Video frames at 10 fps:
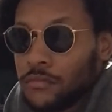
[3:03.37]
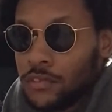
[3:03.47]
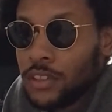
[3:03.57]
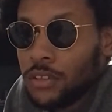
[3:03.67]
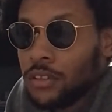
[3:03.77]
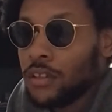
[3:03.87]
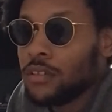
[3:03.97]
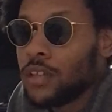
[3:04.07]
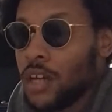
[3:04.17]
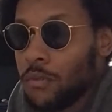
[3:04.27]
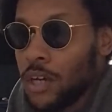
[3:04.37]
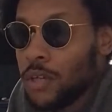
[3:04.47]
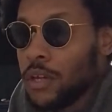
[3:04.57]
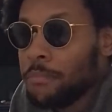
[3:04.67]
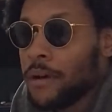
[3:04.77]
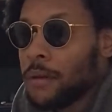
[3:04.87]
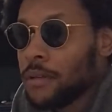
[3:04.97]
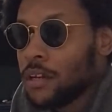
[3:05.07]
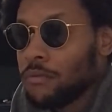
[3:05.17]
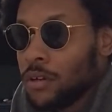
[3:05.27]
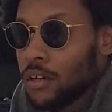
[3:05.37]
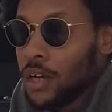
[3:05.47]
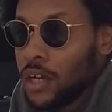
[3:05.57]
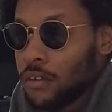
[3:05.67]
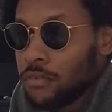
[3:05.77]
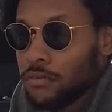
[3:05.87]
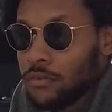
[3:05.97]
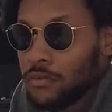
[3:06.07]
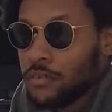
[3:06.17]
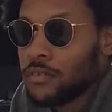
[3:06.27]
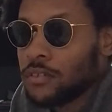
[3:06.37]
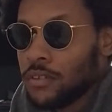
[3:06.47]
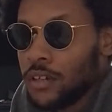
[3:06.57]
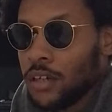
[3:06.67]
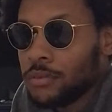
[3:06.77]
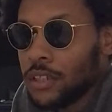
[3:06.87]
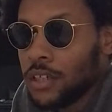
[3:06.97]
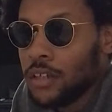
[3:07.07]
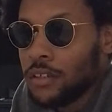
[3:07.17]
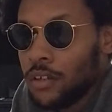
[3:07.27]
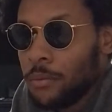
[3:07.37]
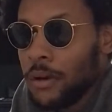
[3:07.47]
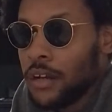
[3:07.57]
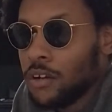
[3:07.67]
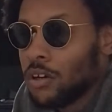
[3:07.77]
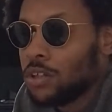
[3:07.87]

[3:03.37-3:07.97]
You know dang well, you ain't popping in real life. You know what I'm saying? Don't nobody know you